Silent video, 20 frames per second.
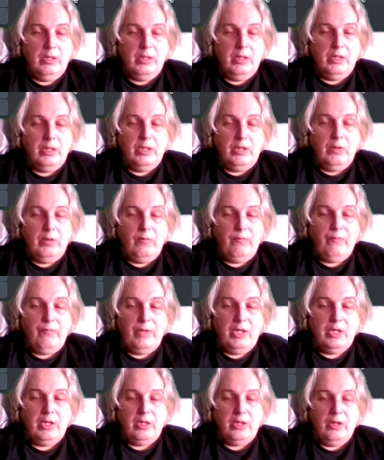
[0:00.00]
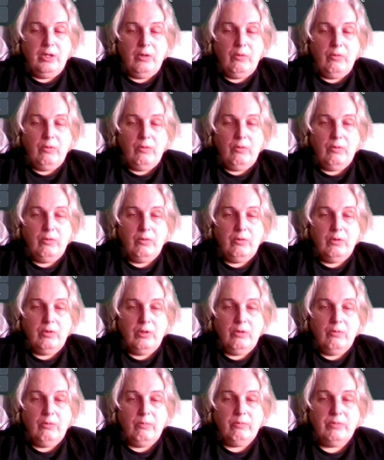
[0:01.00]
I have faith in you.
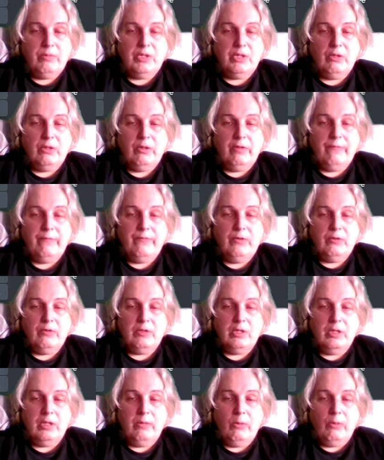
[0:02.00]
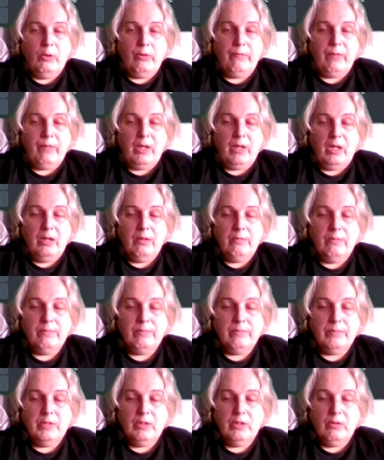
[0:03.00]
Nope, still confused and demotivated.
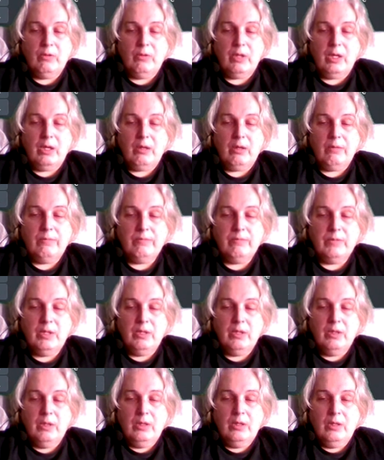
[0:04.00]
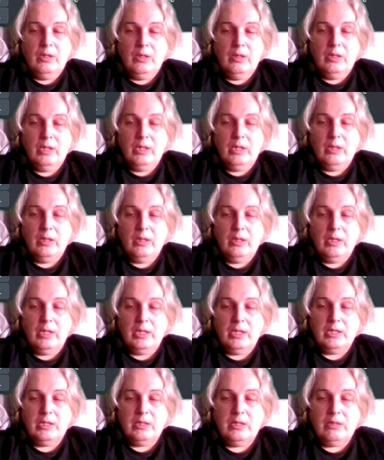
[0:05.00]
Okay.
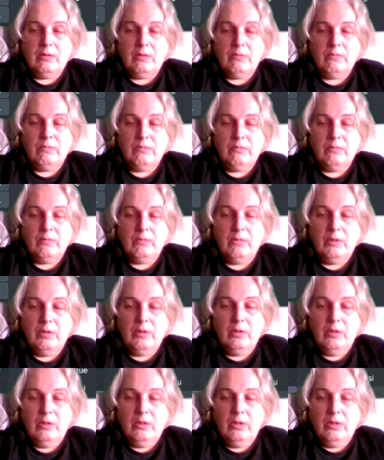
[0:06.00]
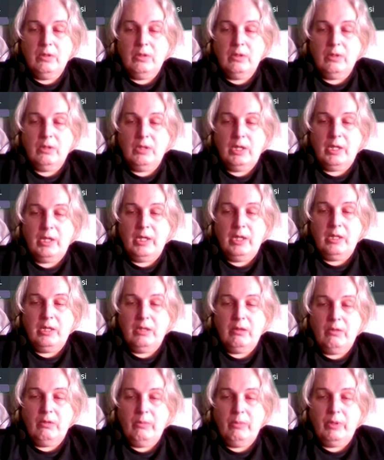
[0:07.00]
That's not
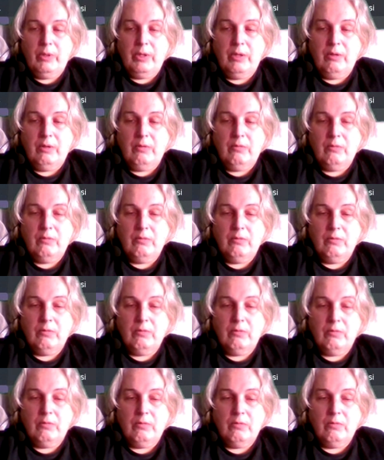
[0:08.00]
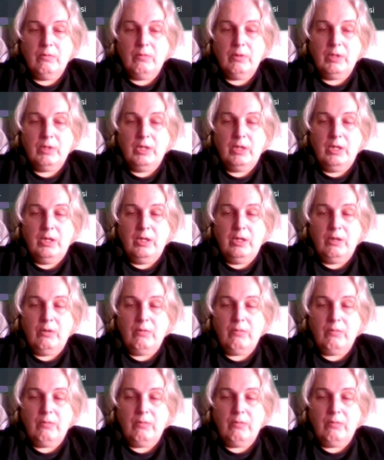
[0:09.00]
ideal, but what can you do?